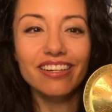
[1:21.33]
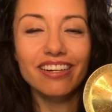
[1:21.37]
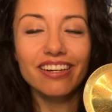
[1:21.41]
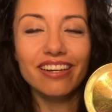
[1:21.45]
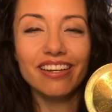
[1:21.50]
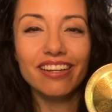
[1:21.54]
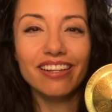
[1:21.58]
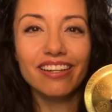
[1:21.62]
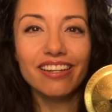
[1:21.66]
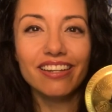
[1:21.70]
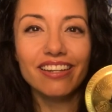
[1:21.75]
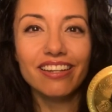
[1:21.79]

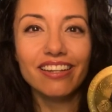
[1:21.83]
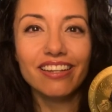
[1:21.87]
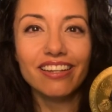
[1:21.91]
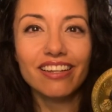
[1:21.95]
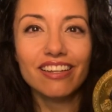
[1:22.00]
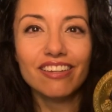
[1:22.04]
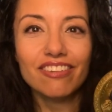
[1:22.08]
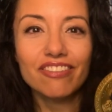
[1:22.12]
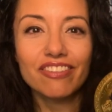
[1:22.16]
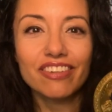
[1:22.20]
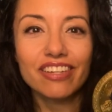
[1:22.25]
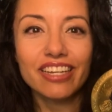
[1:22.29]
I
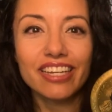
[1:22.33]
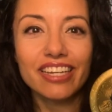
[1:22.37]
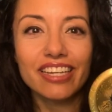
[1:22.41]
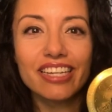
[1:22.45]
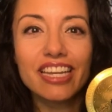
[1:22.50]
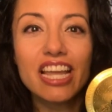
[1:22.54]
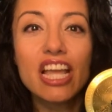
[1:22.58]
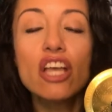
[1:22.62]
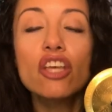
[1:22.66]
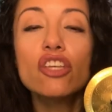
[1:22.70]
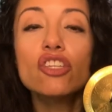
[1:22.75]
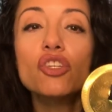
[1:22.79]
love it.
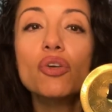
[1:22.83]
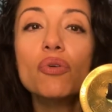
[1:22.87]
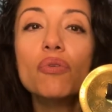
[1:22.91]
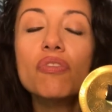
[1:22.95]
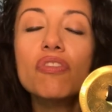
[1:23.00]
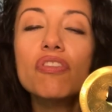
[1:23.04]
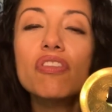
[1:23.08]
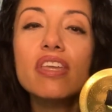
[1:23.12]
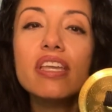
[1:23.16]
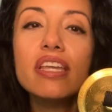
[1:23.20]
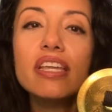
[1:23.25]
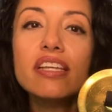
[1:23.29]
So
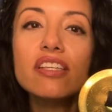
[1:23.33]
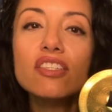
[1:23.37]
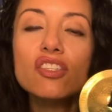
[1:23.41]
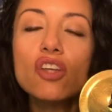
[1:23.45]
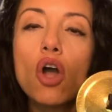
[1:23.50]
these